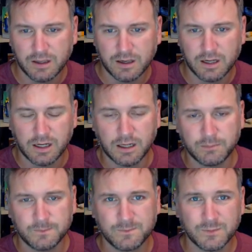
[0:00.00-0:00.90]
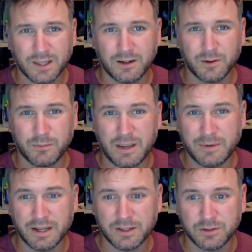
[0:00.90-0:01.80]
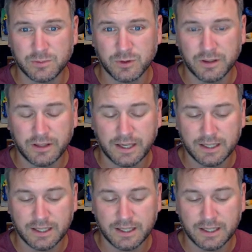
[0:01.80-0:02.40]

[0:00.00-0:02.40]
I don't know, maybe I could do more than that.